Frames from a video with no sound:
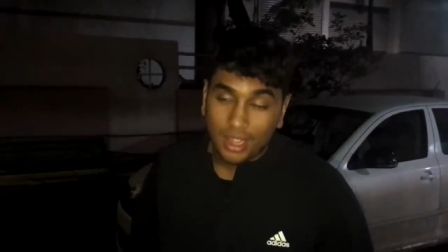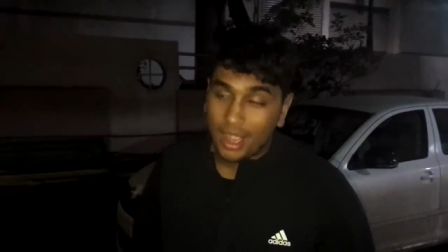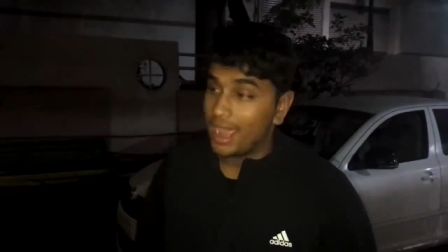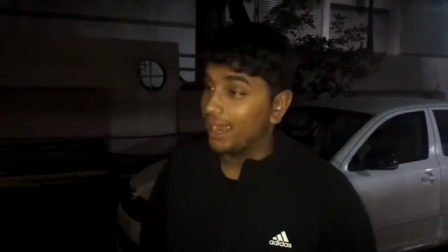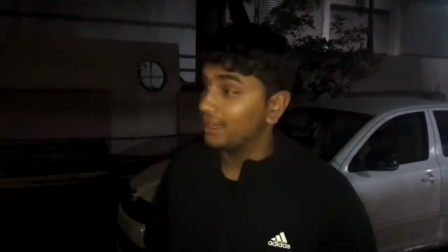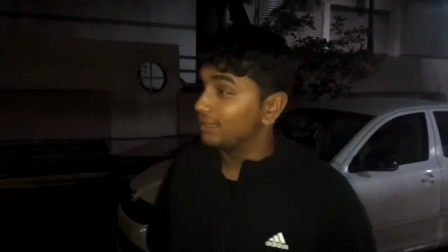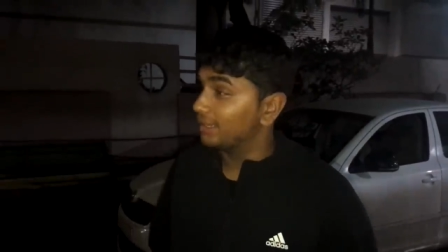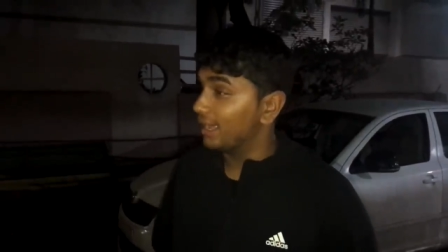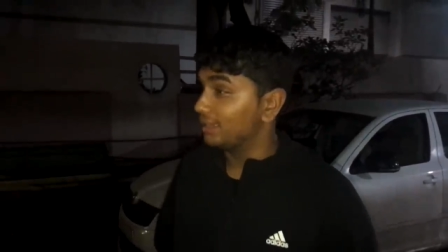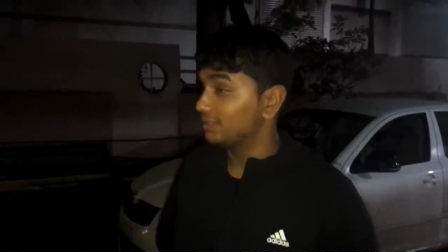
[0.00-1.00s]
And
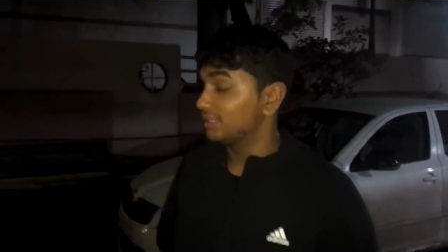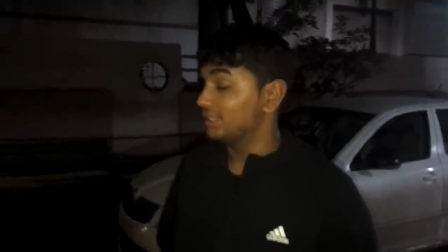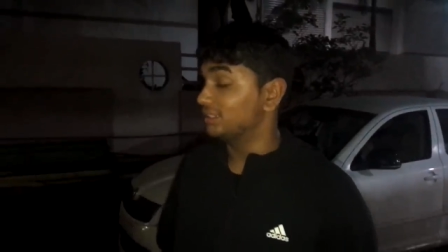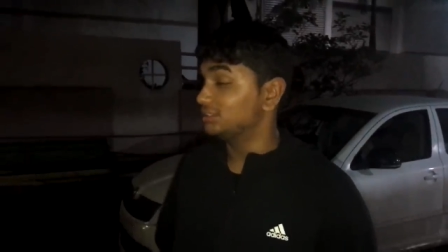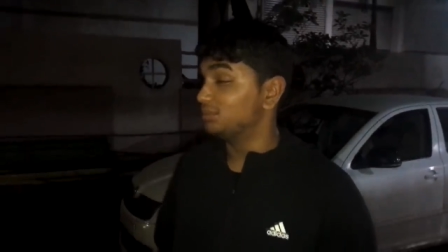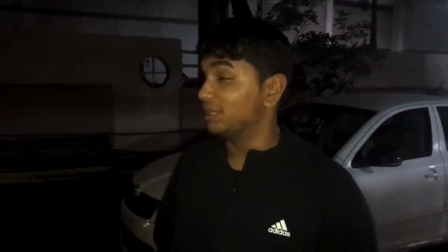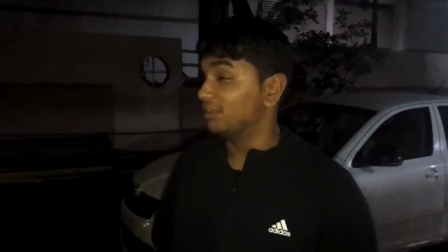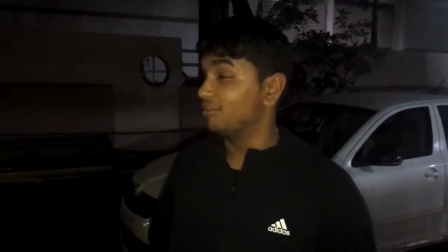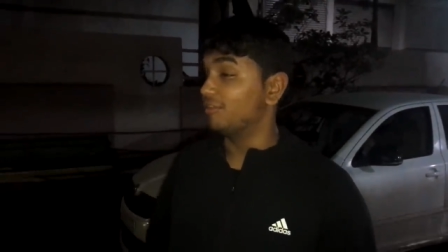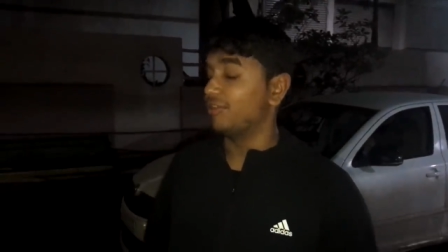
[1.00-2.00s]
yeah, it's been
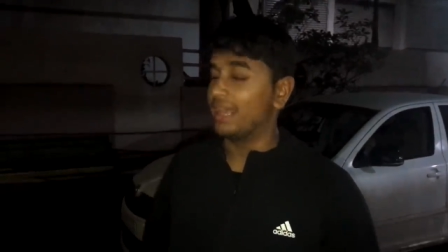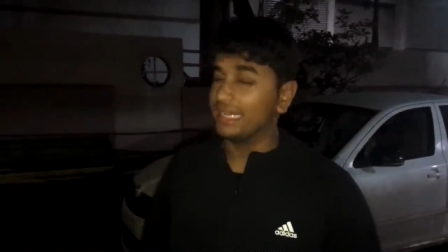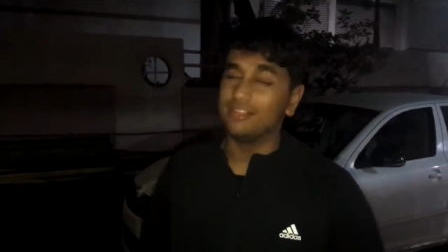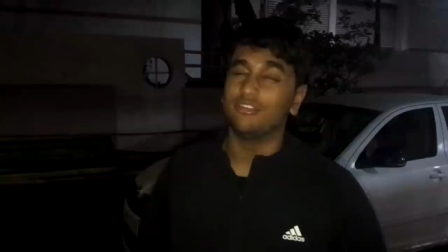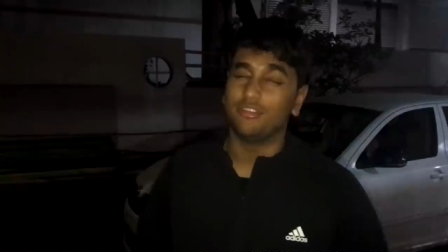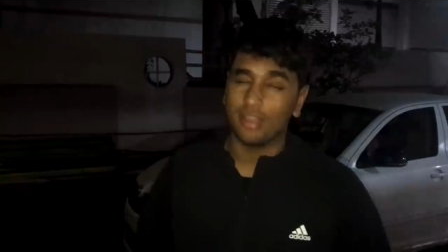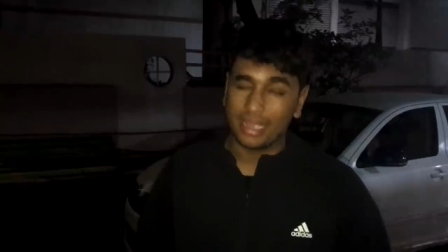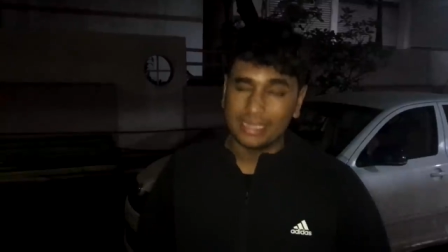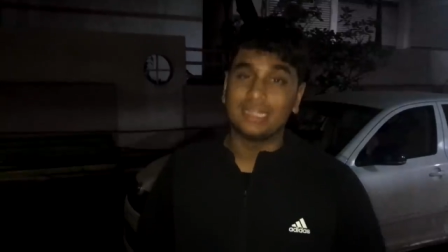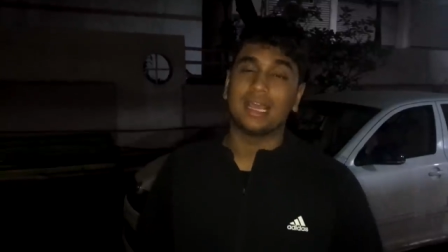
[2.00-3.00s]
very,
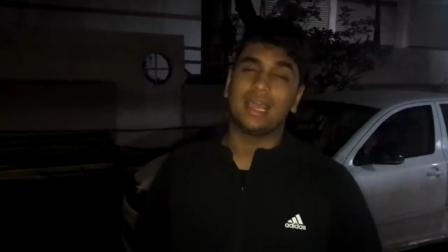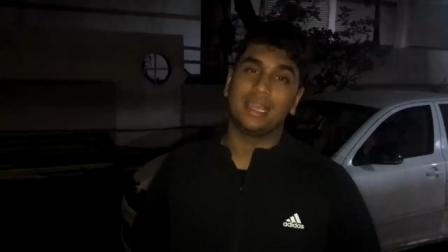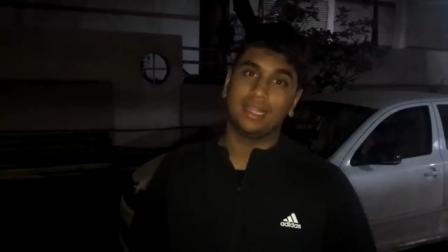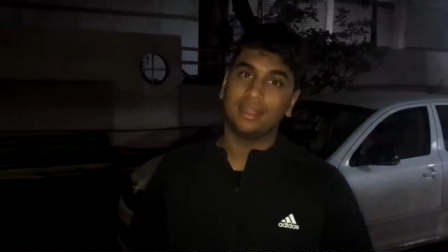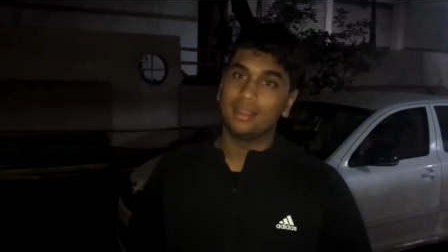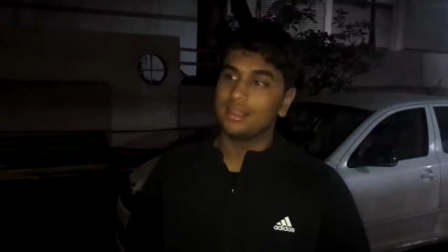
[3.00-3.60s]
very tiring.